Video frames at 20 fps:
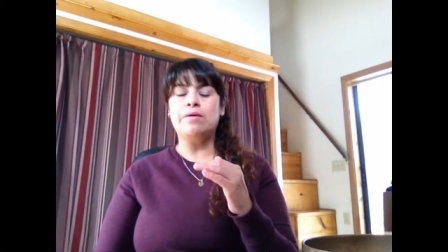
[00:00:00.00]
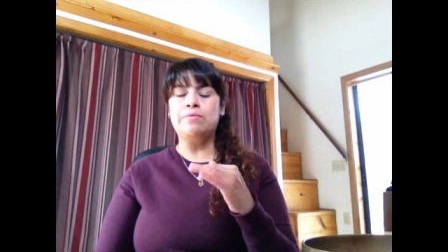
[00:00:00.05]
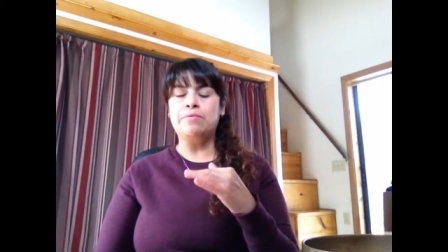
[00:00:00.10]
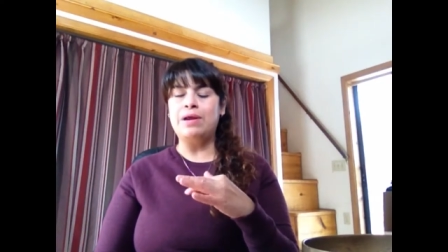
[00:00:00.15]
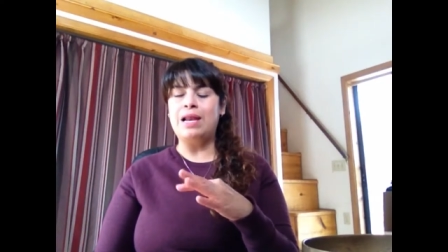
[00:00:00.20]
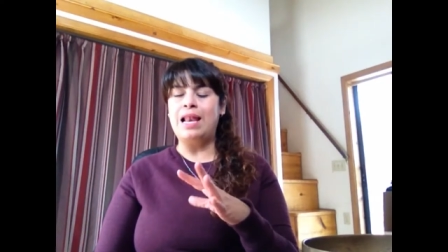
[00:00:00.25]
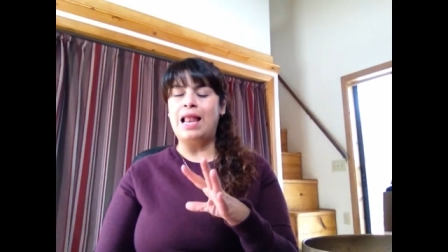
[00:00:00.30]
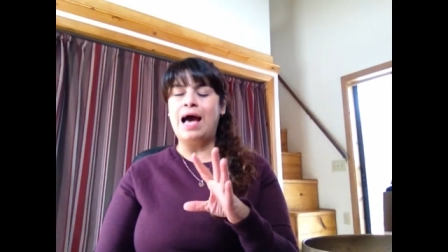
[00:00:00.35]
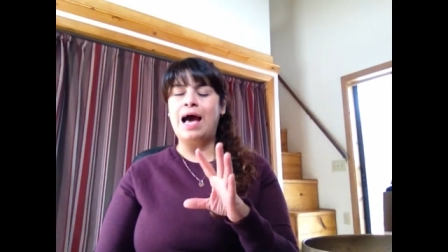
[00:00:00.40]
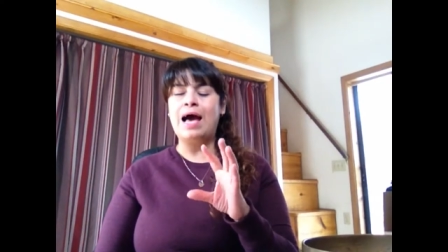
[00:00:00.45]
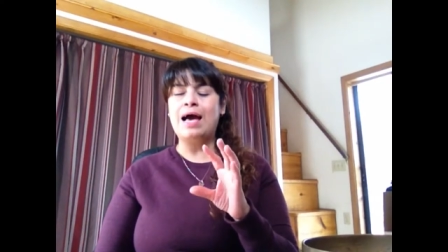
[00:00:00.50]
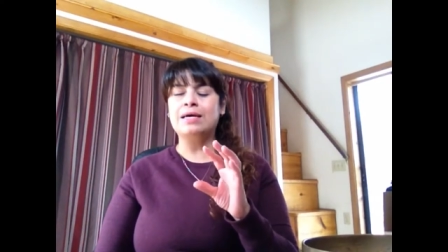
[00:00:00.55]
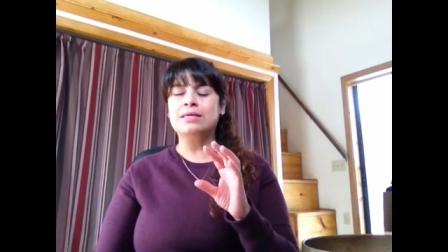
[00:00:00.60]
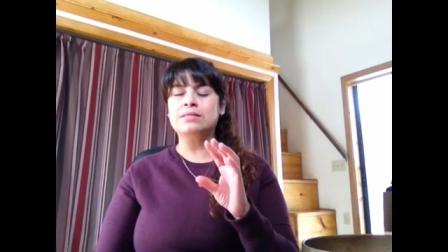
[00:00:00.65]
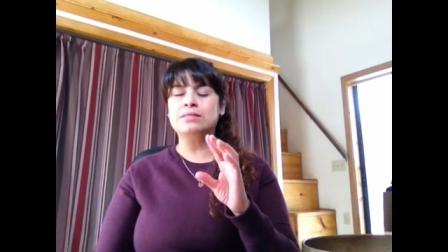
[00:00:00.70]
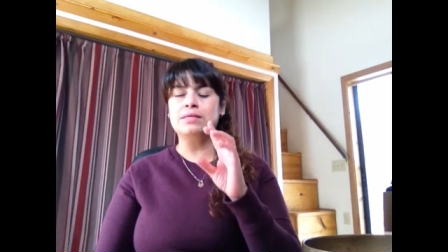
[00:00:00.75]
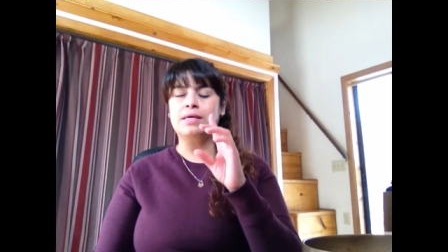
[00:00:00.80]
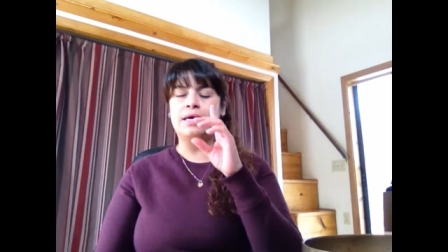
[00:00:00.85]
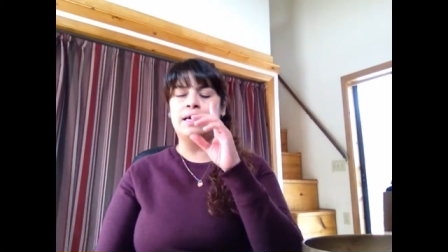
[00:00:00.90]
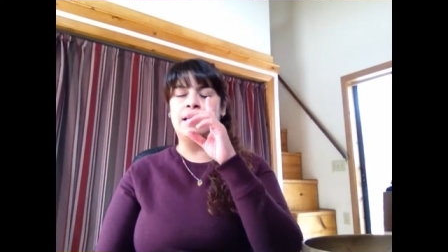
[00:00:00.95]

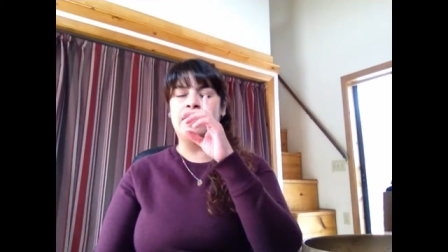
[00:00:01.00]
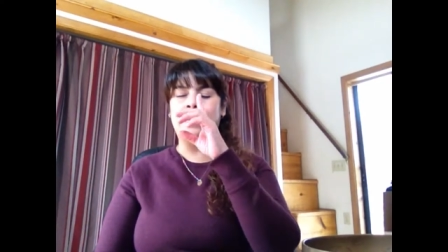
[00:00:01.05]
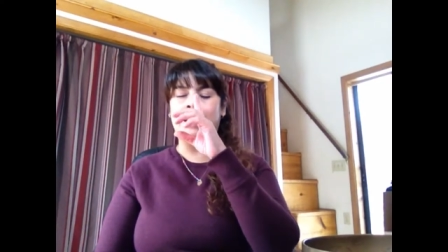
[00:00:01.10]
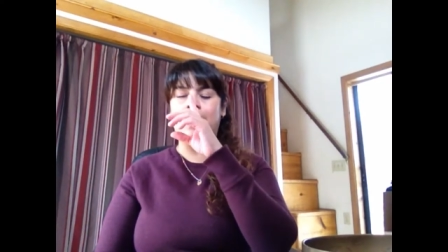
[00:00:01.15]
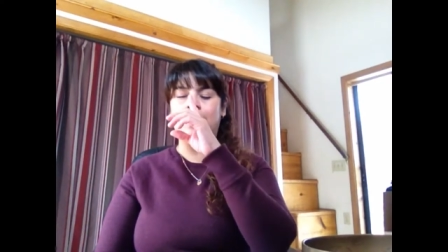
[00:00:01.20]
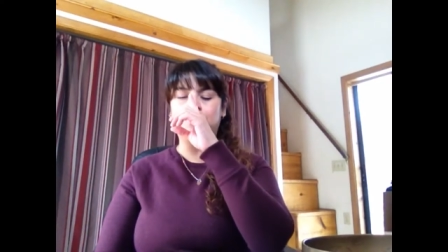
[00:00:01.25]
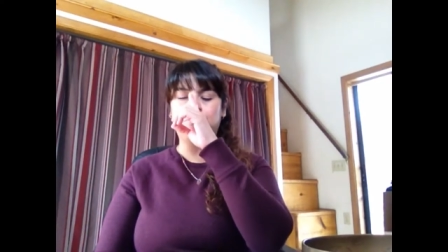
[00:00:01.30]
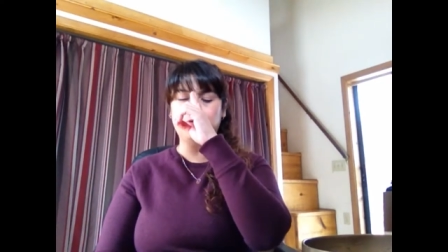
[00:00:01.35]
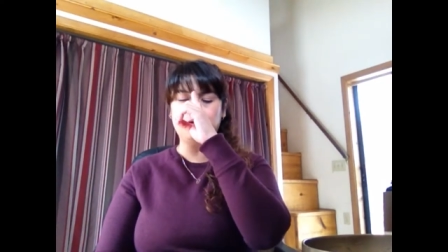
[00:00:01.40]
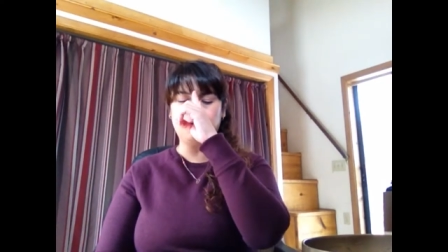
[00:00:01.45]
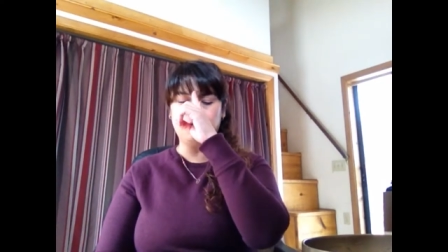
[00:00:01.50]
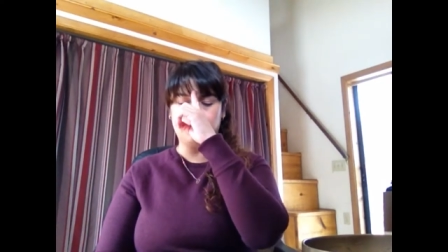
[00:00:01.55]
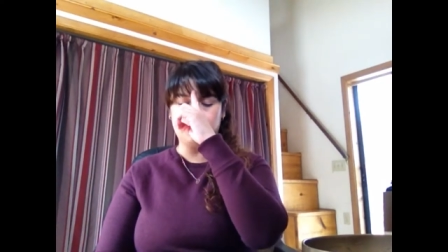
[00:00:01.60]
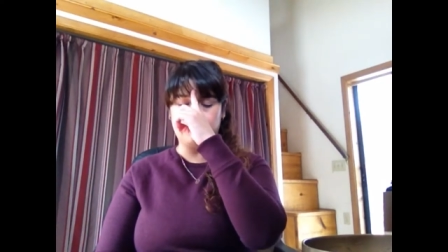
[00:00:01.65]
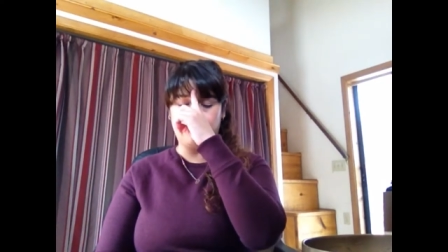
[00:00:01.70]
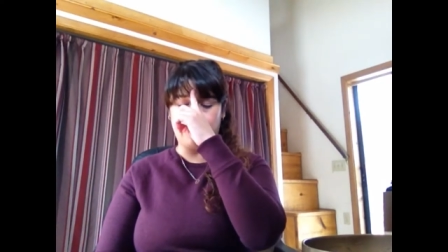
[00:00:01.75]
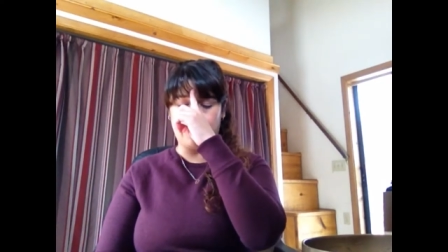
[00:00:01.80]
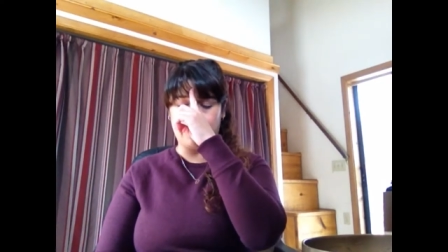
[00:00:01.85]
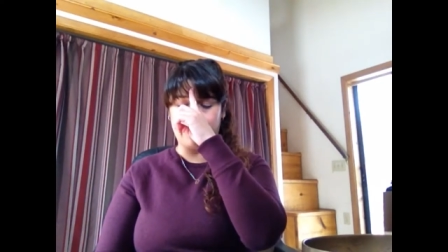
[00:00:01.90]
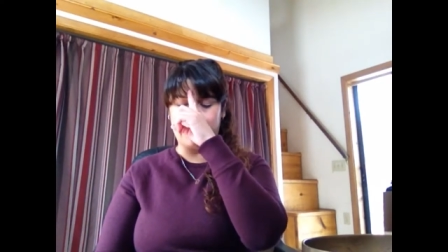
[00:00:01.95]
relax, and I would
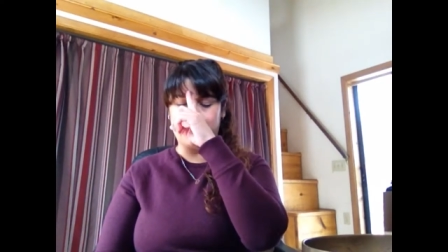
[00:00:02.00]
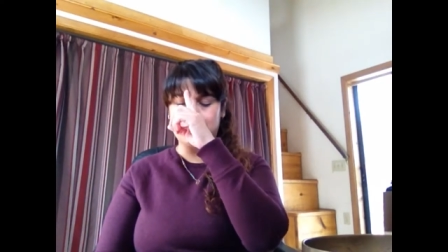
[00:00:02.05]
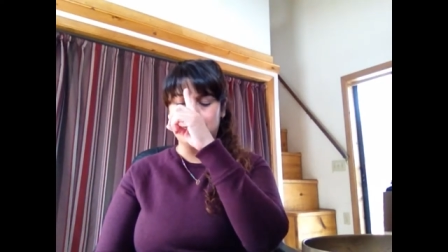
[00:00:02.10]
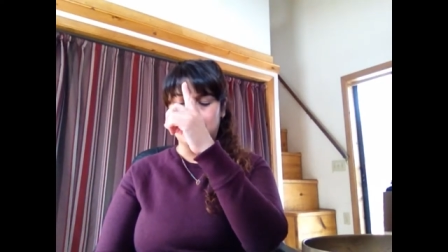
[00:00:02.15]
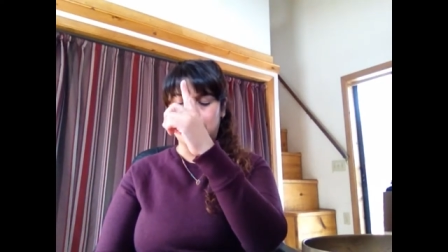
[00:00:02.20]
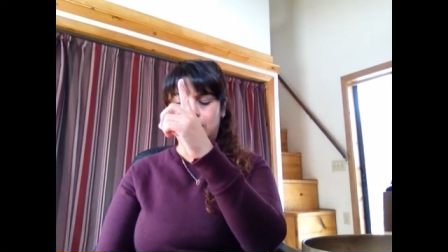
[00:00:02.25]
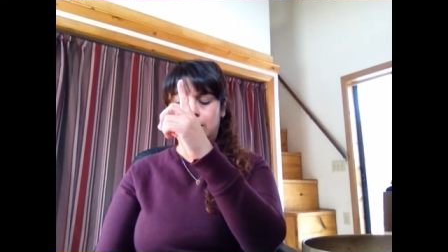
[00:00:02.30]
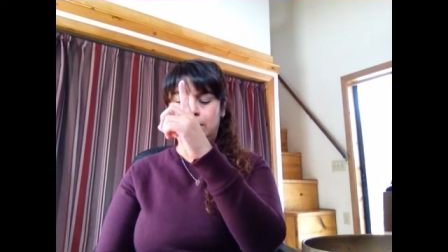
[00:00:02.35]
just focus